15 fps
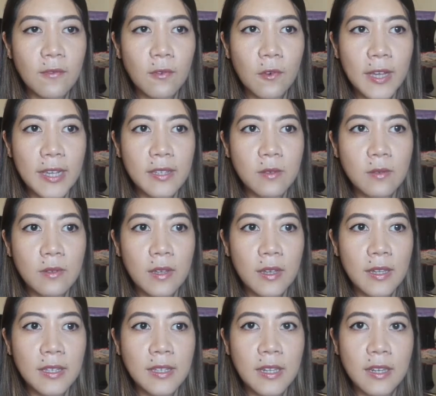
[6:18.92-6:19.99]
voice
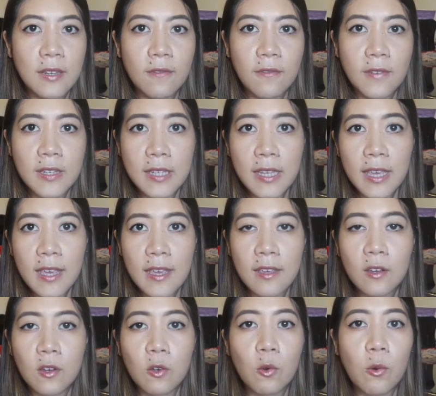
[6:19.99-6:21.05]
did
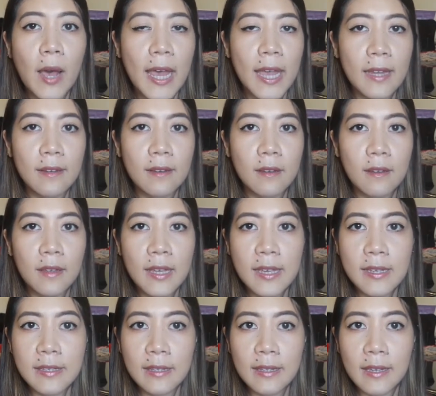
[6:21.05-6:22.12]
fatigue quite
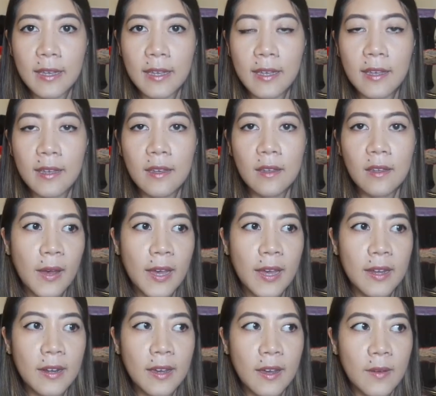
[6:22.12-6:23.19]
easily,
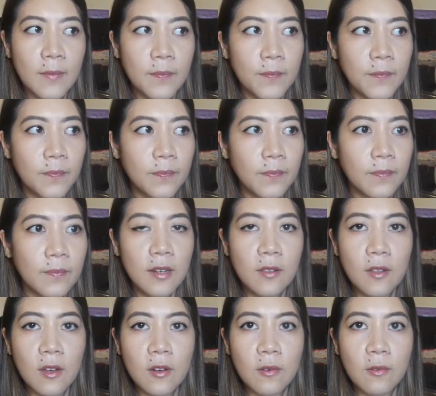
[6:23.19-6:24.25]
but in a
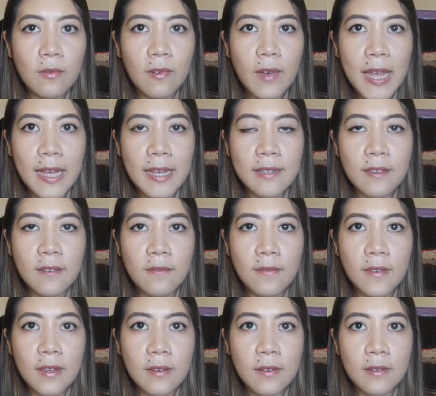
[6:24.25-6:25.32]
lot of ways it
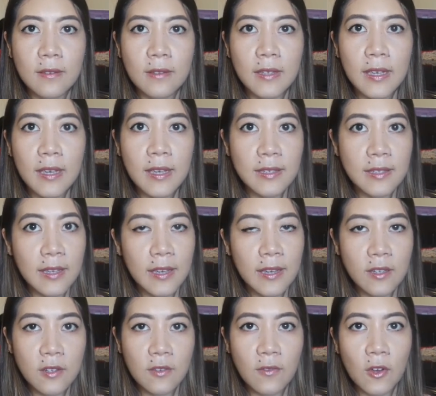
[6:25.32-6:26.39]
feels
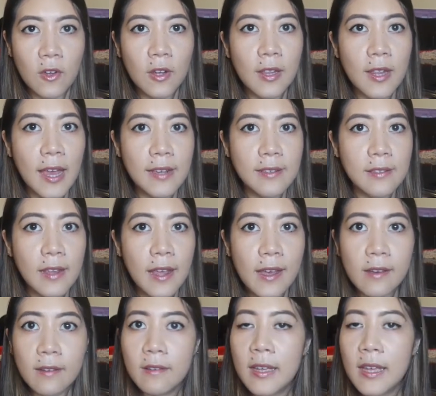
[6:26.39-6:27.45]
easier to vocalize
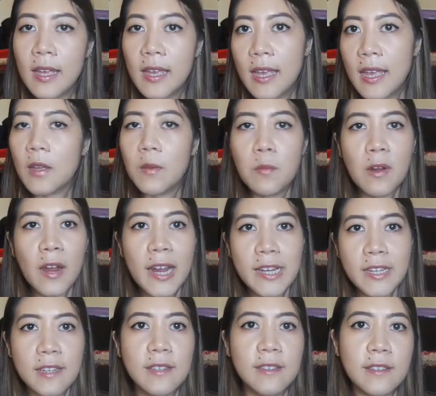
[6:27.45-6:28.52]
now. And prior
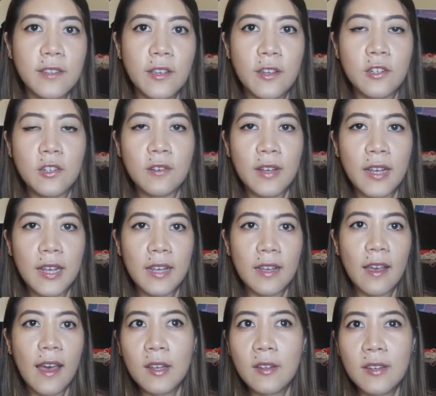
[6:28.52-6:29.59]
to the
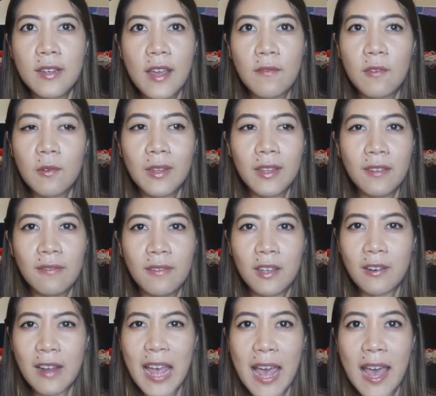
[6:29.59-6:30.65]
surgery, I could never really
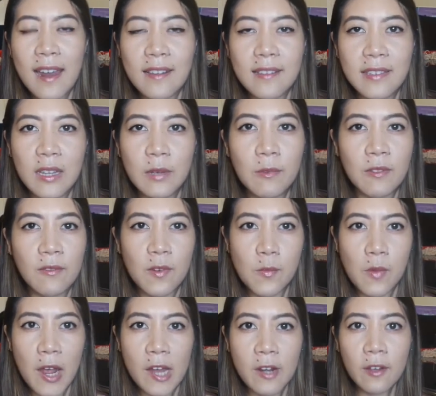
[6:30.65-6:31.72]
figure out how to sing with
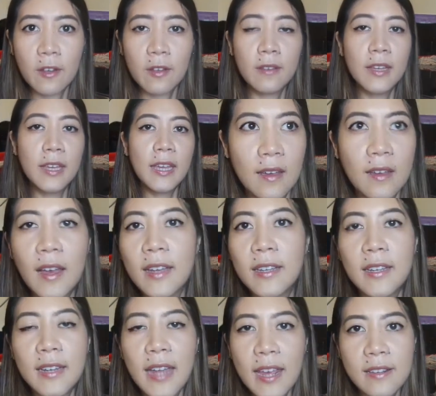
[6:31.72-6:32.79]
vibrato. I
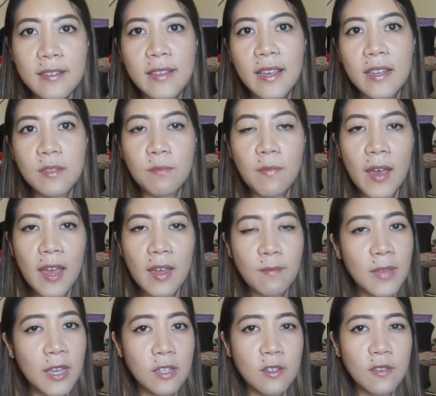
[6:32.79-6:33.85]
can access my
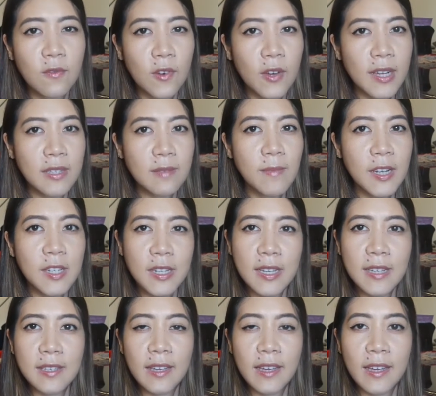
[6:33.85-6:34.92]
mixed voice much
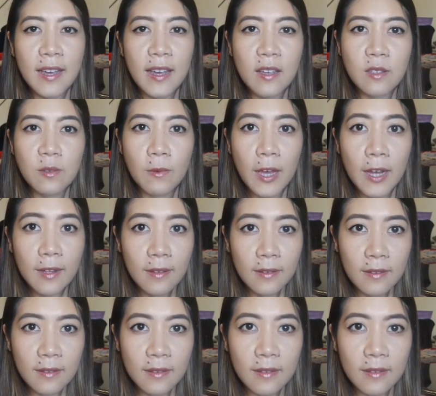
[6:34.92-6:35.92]
easier as well.